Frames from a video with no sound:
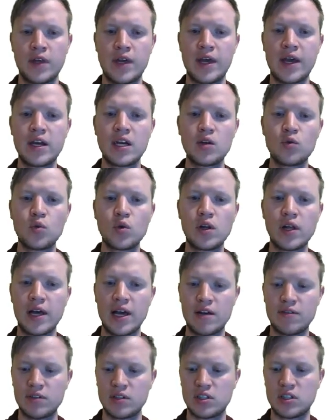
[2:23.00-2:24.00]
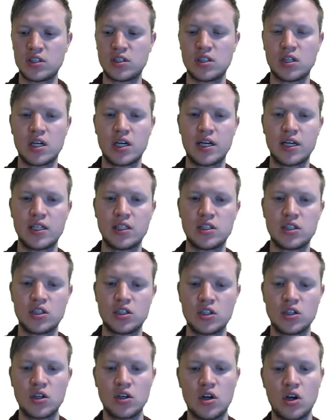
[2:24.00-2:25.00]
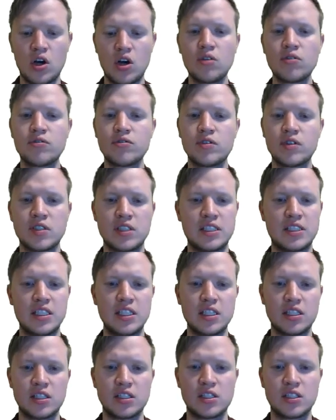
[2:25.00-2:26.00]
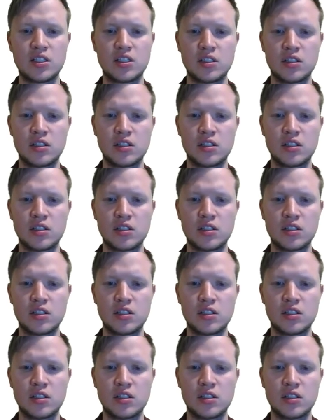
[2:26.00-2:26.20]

and it will have a size of 6.